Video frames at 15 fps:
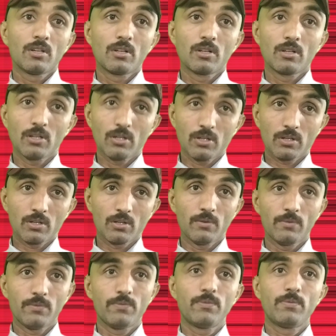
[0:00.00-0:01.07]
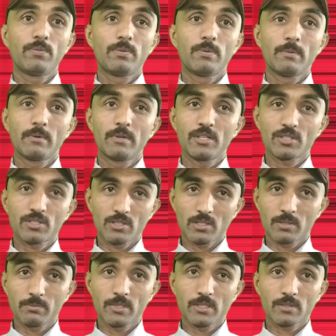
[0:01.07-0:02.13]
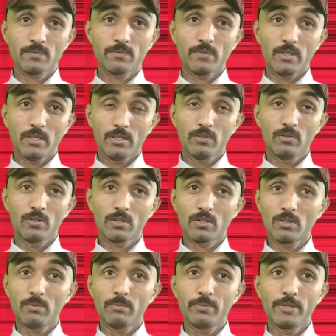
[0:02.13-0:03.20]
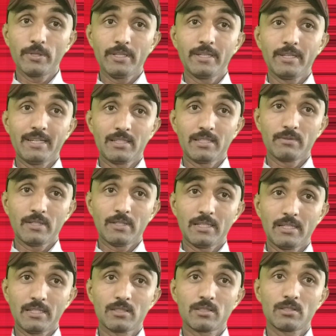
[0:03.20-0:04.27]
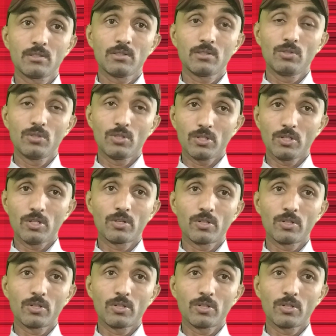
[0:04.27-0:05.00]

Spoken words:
lot of disturbance for your company as well as your